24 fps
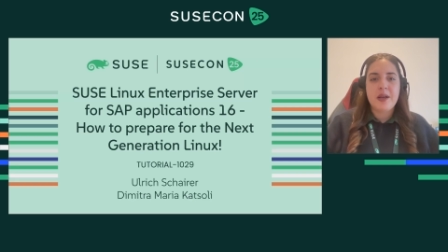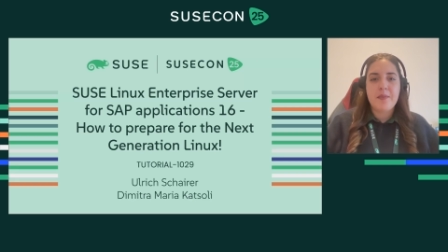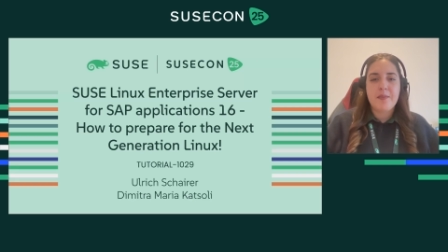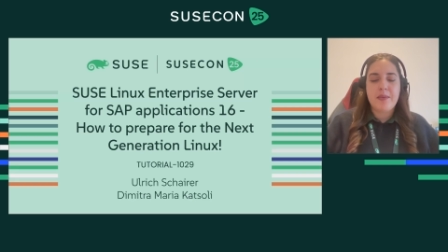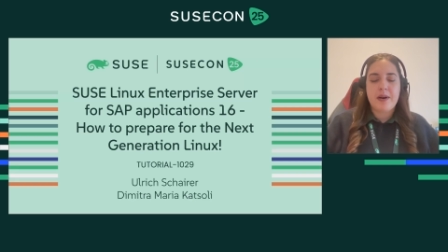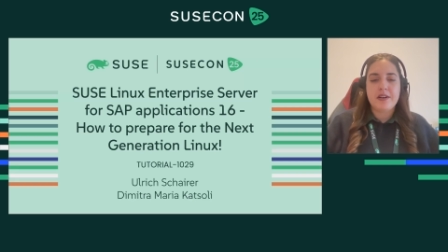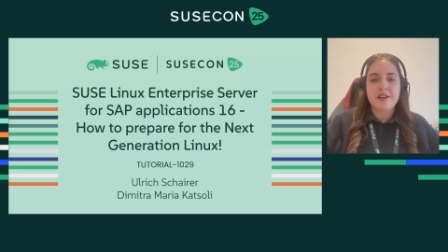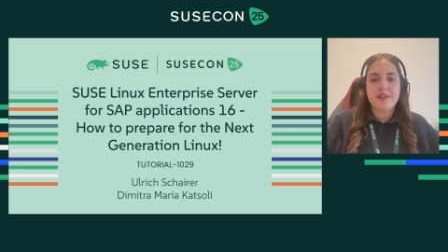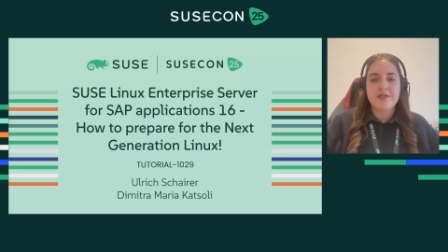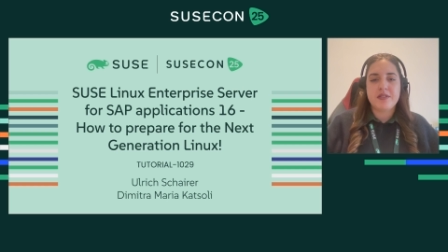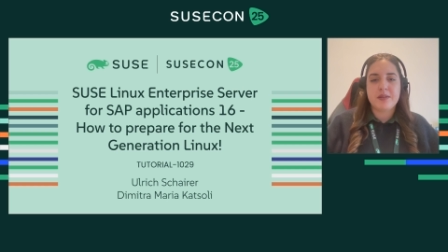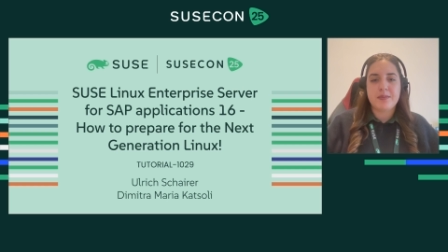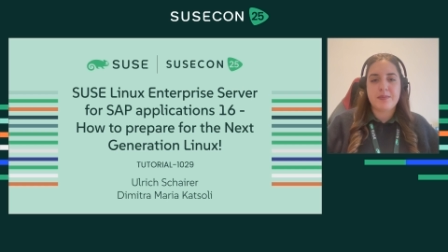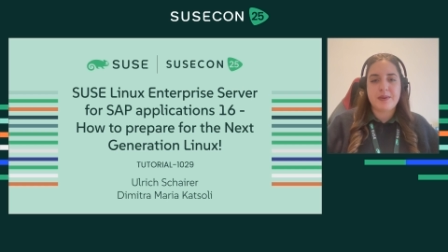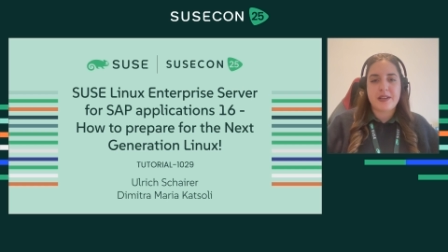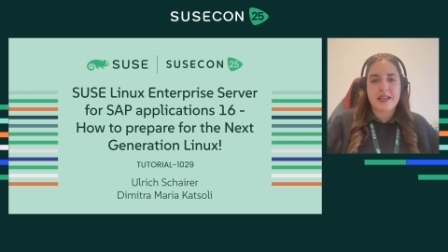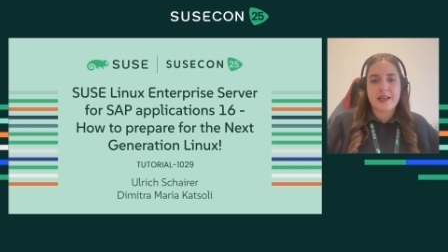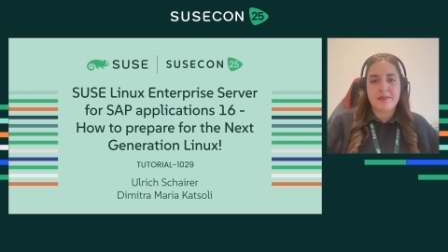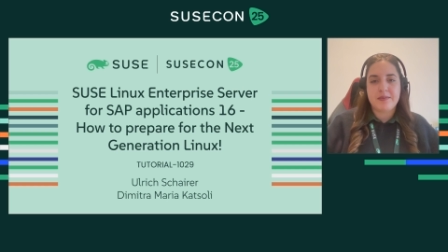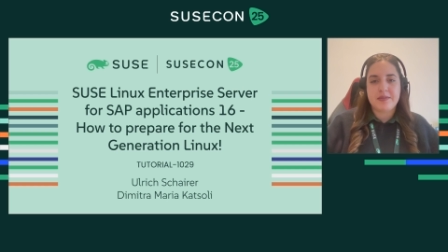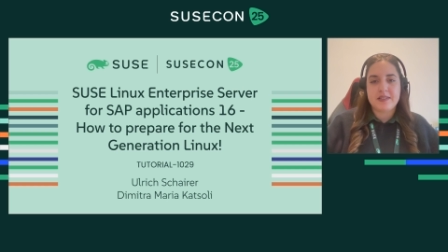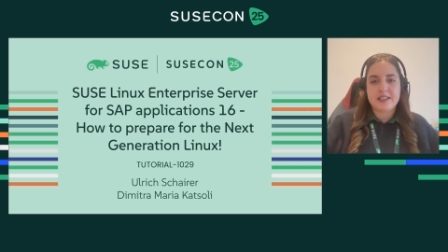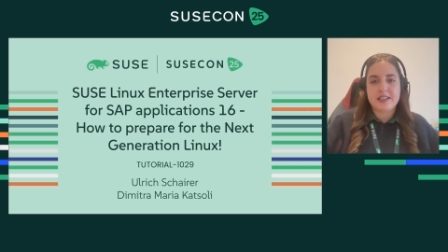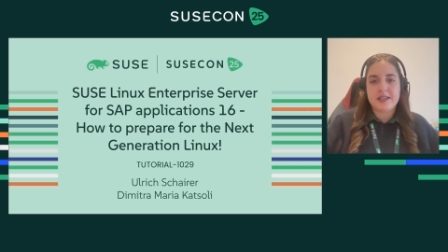part of the
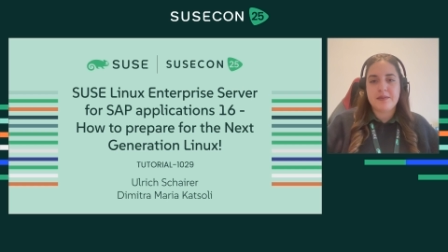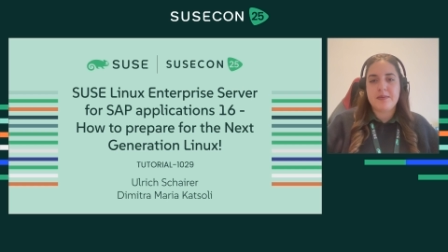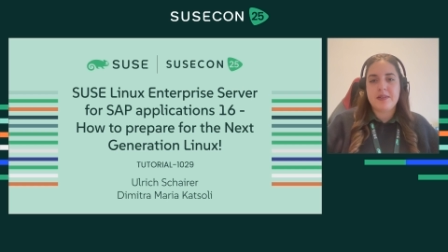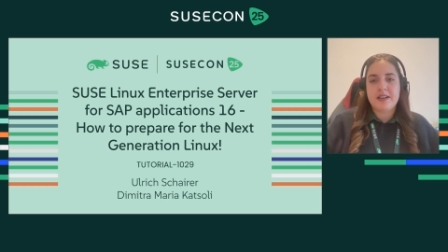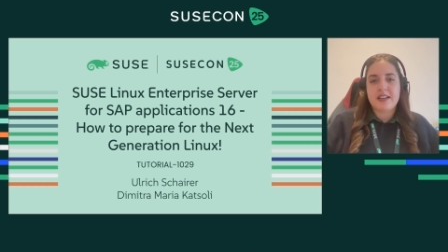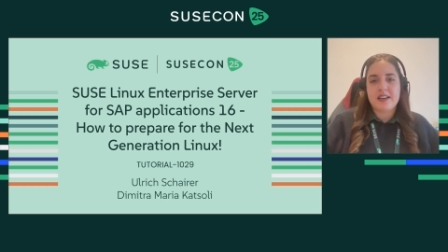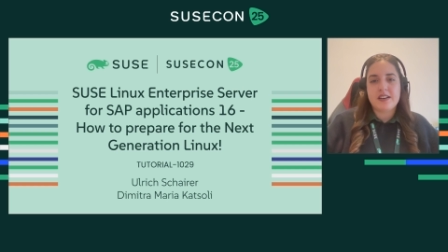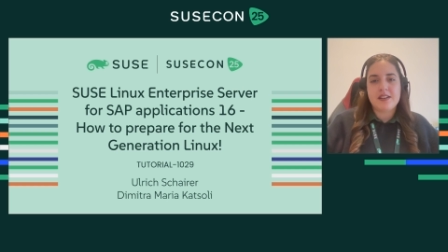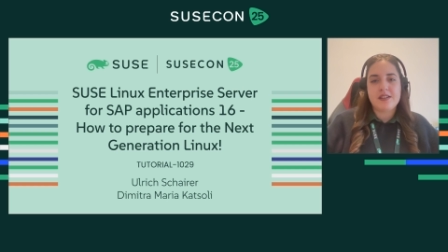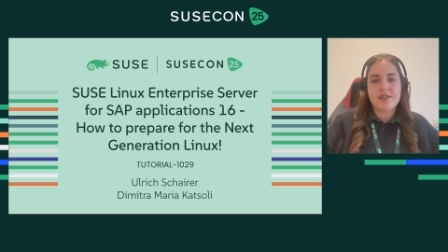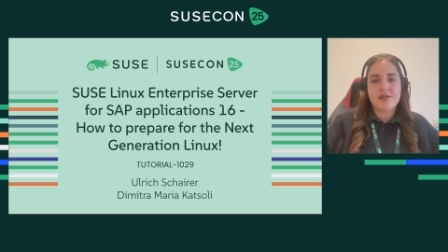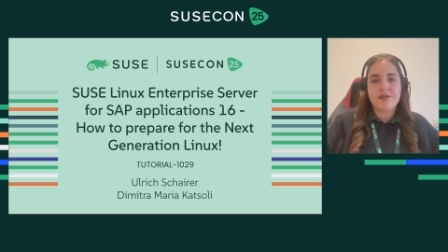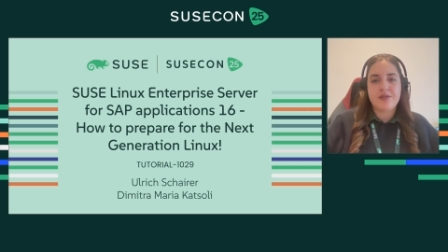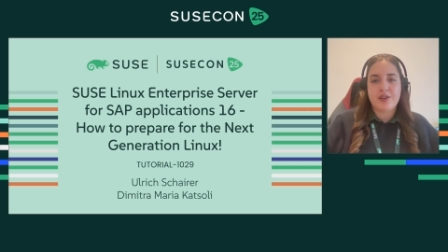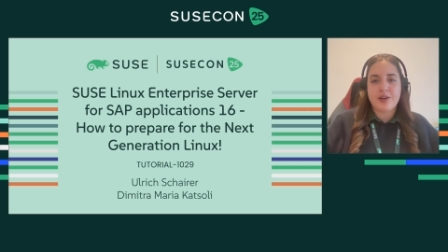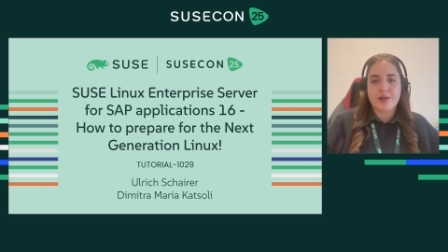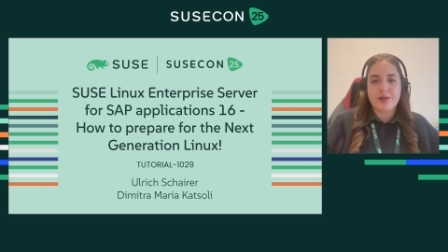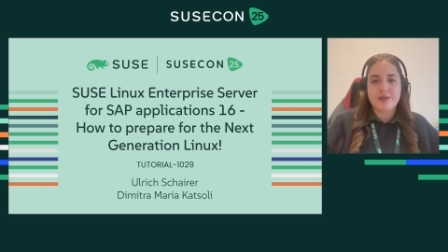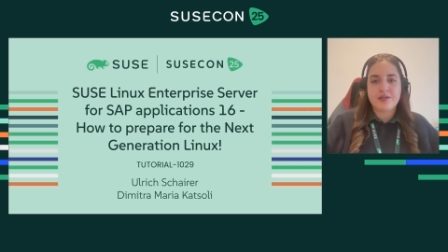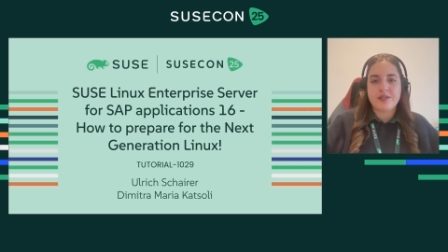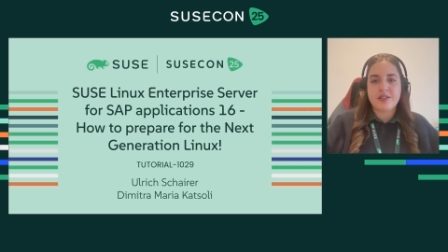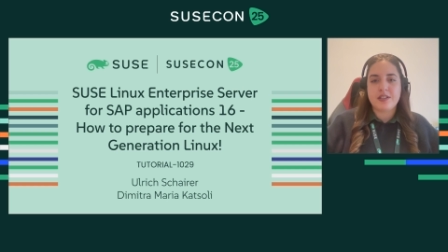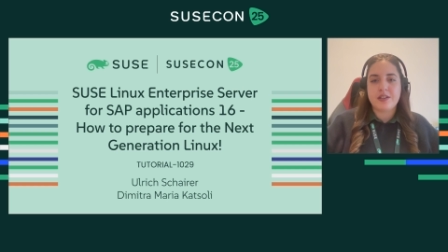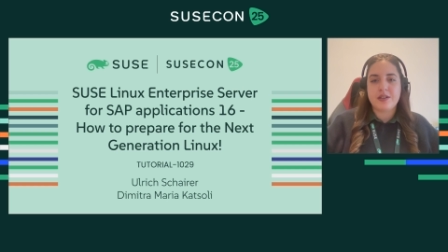PM team and
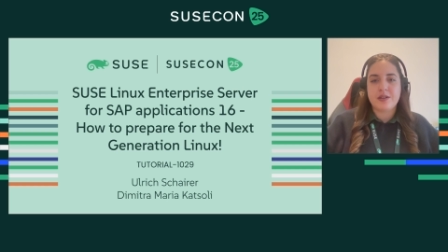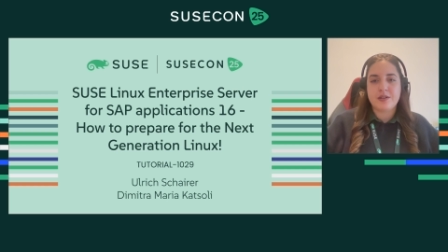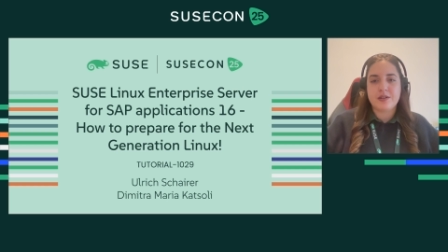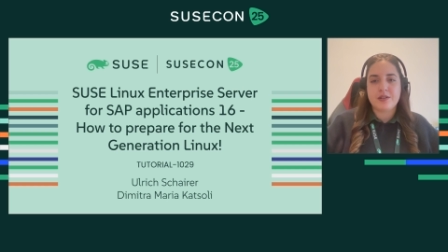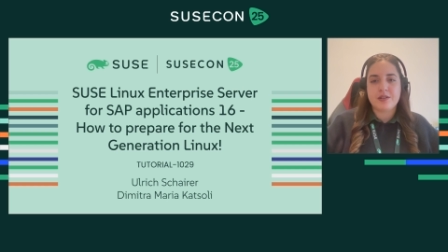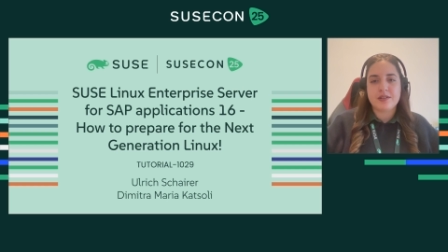focusing on